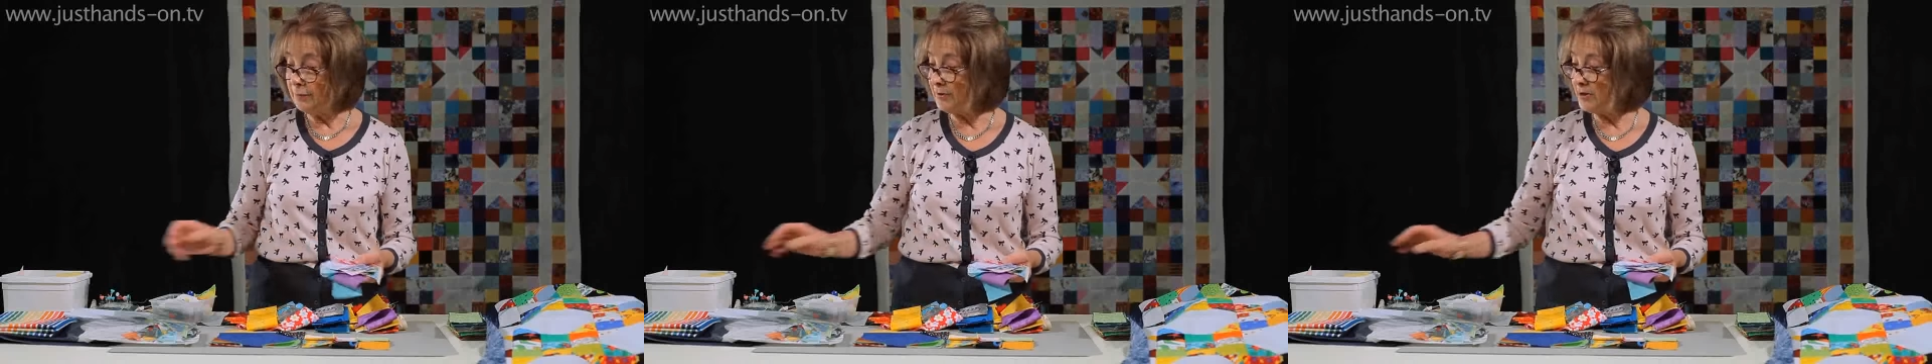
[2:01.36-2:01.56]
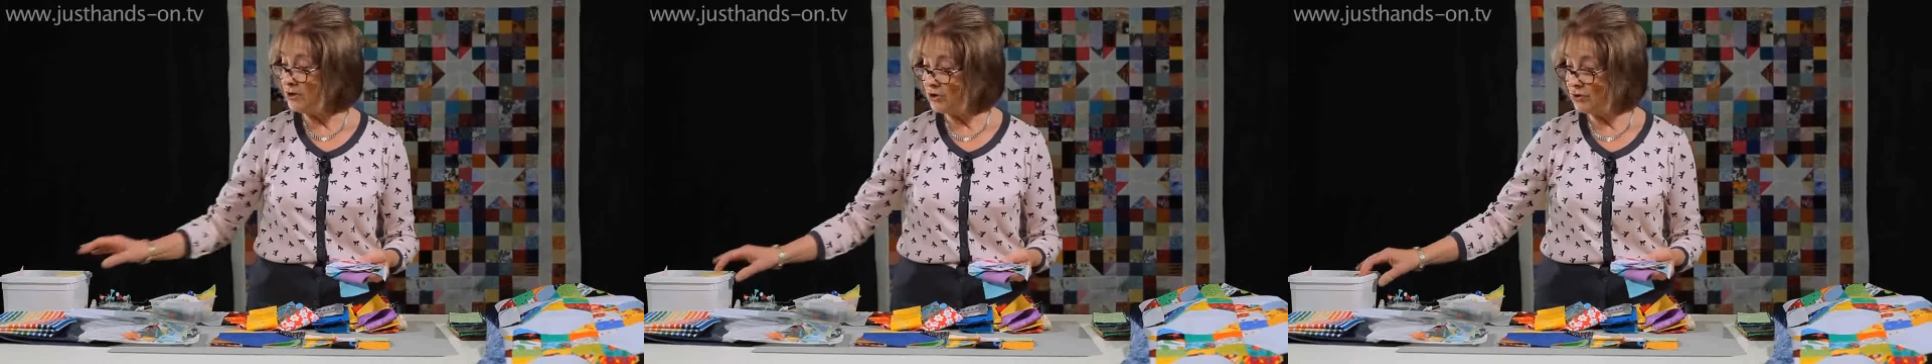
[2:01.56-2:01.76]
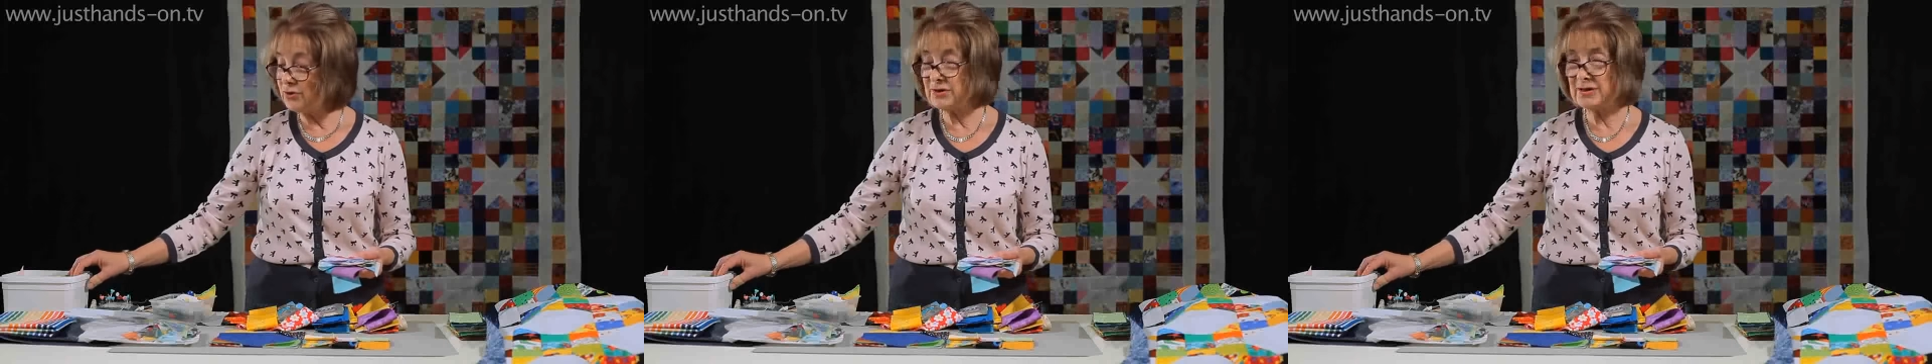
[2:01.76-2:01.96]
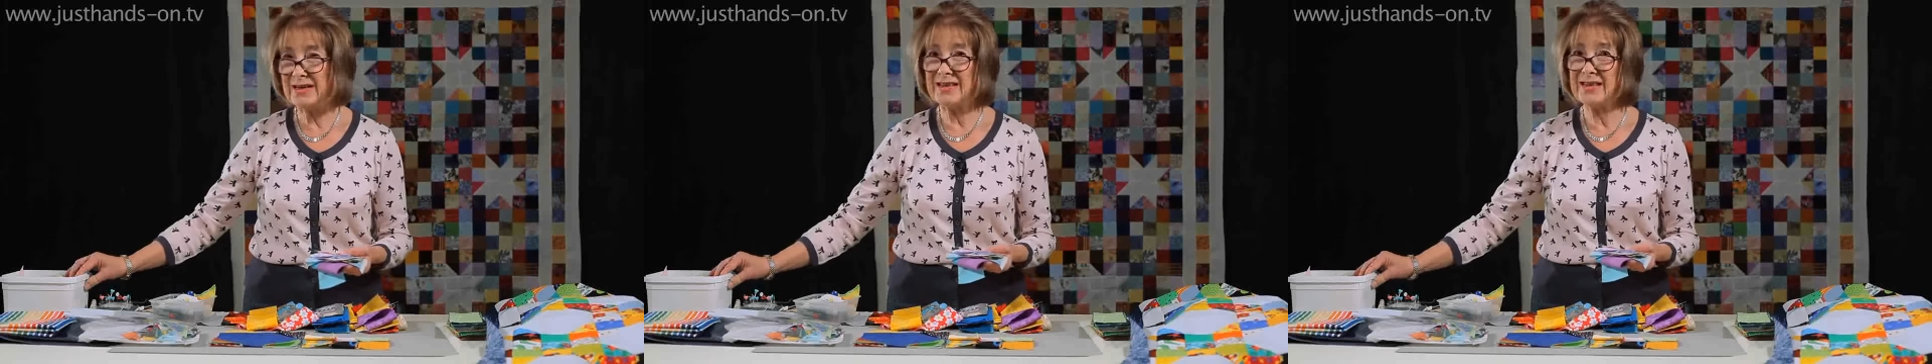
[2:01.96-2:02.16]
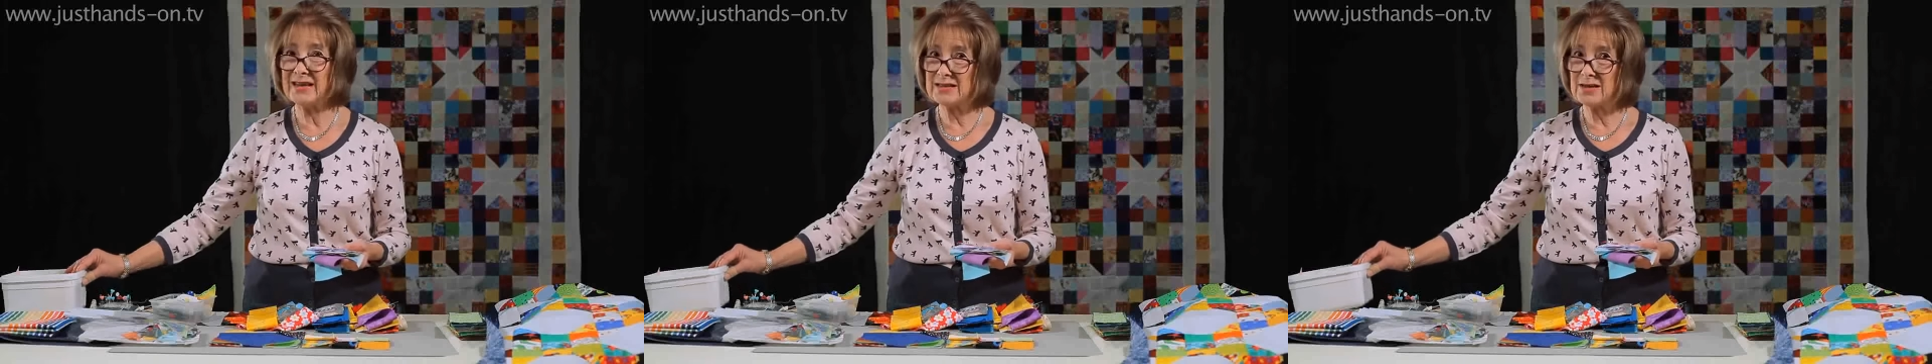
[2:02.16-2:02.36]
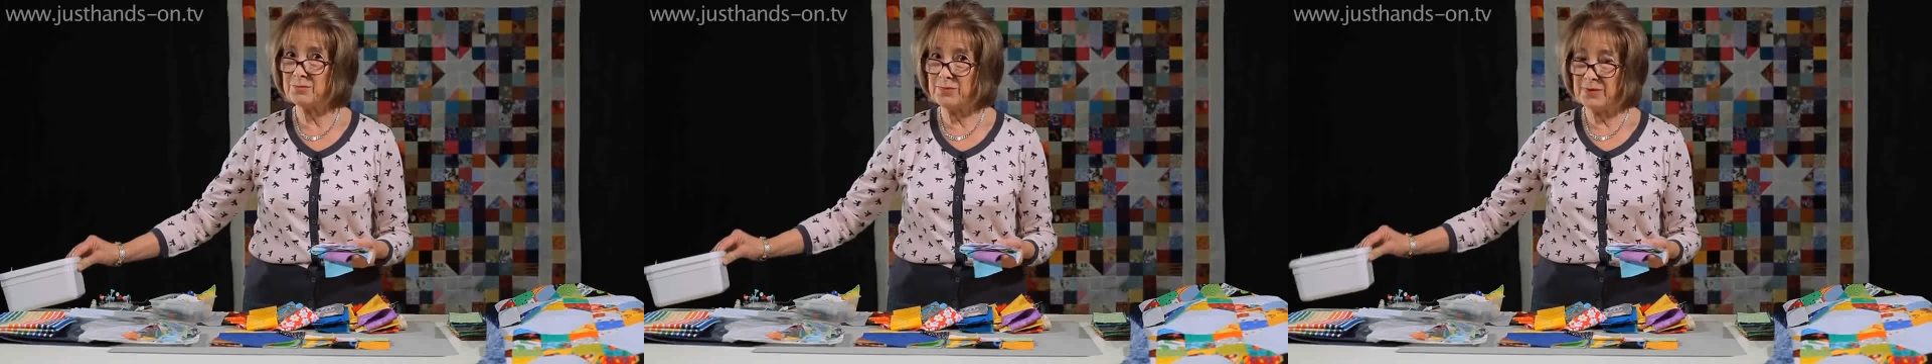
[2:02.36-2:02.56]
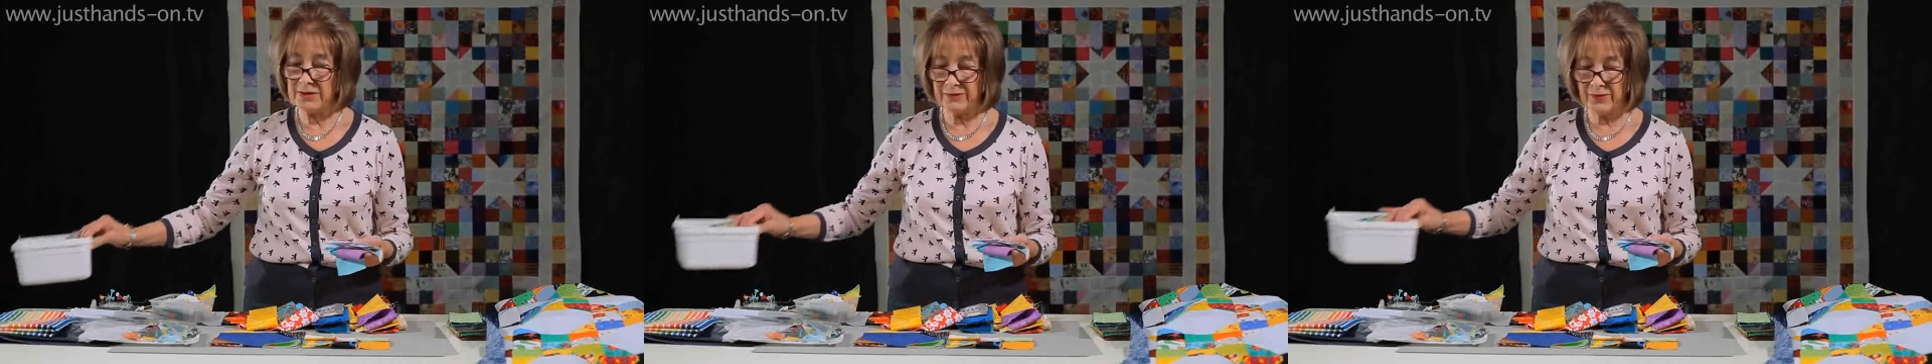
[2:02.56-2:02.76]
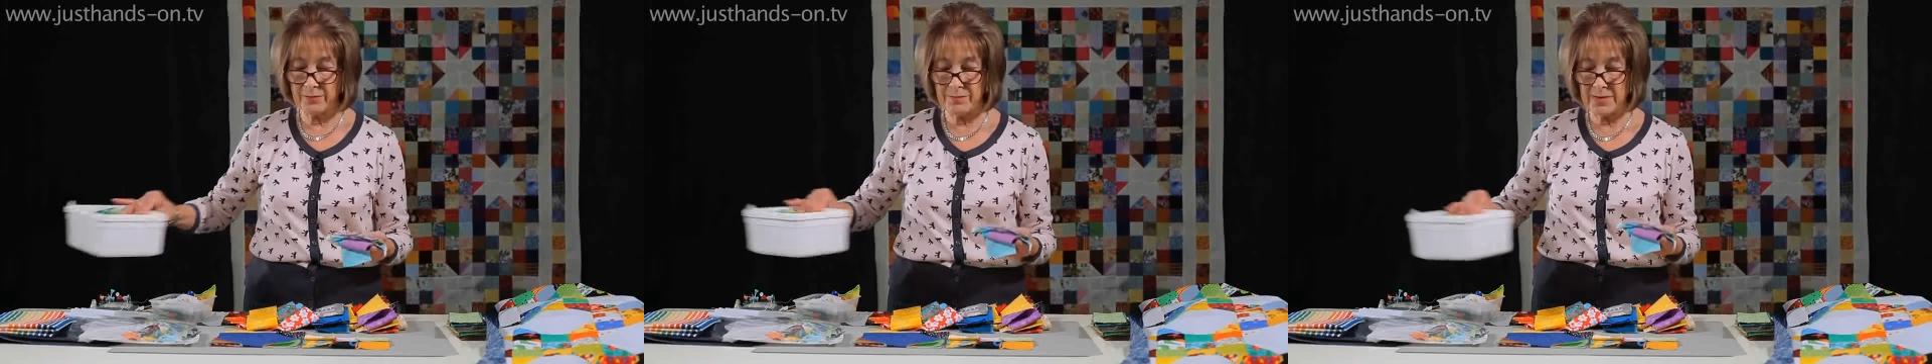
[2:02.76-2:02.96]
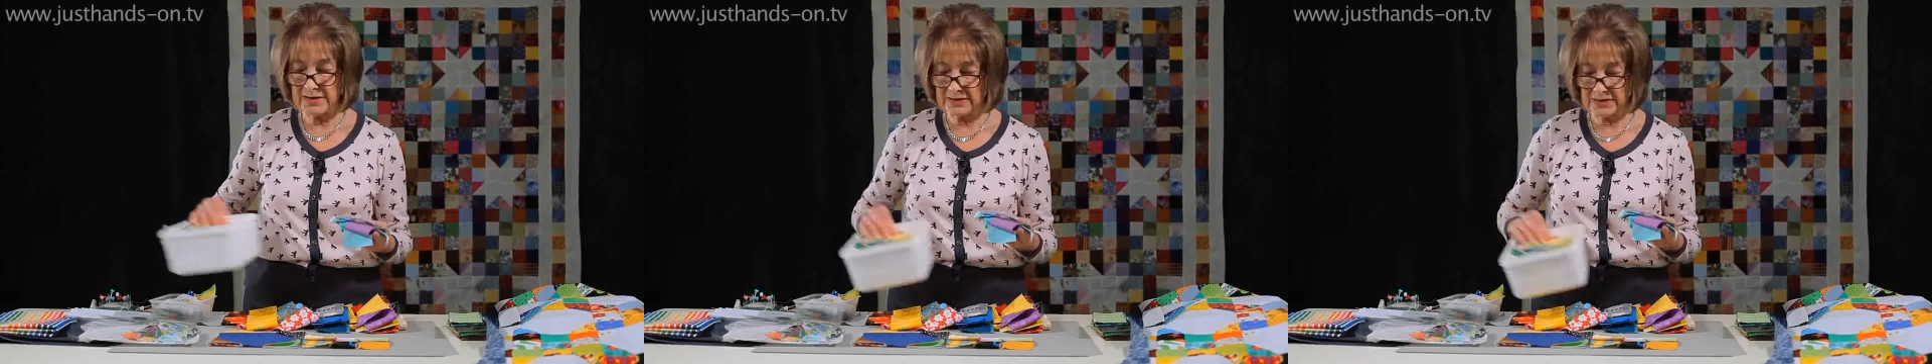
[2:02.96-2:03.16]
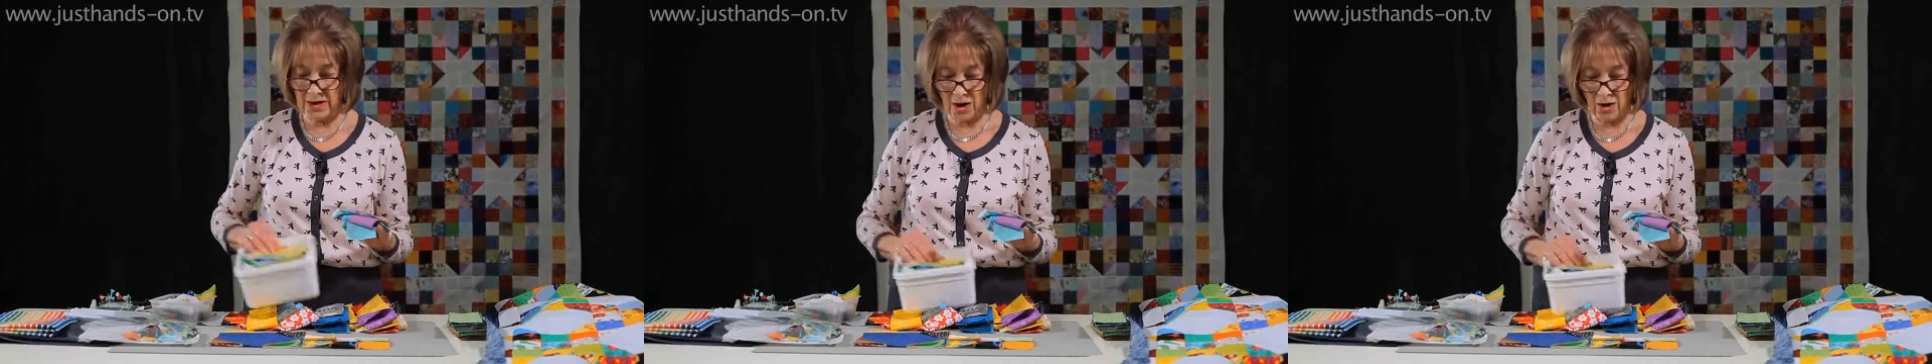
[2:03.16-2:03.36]
but as you see, that's a bit of a
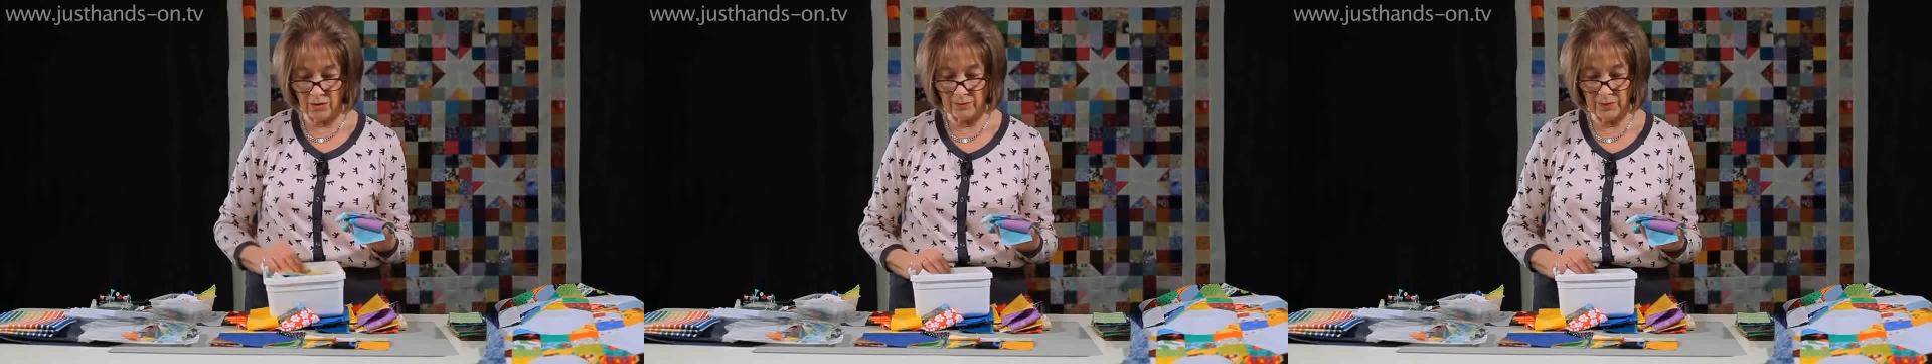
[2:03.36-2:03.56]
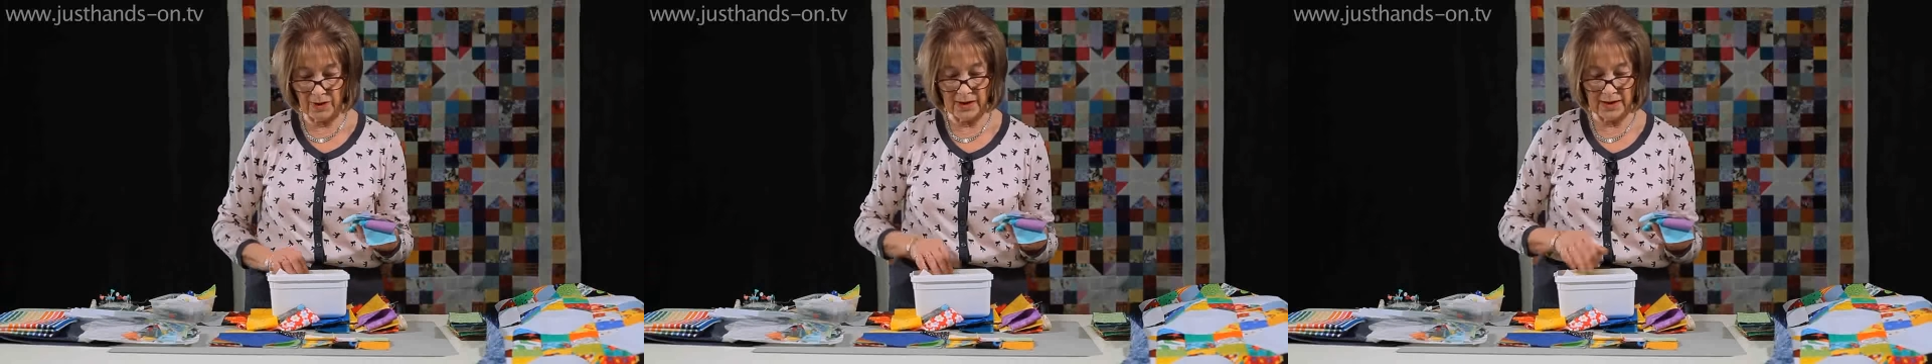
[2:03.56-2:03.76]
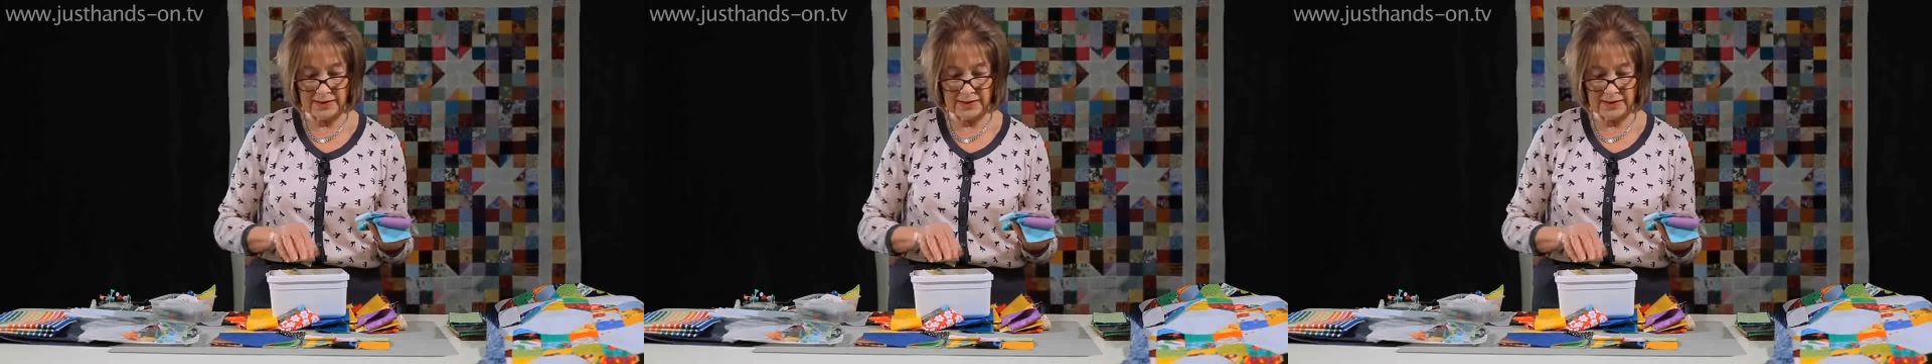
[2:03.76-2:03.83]
misnomer.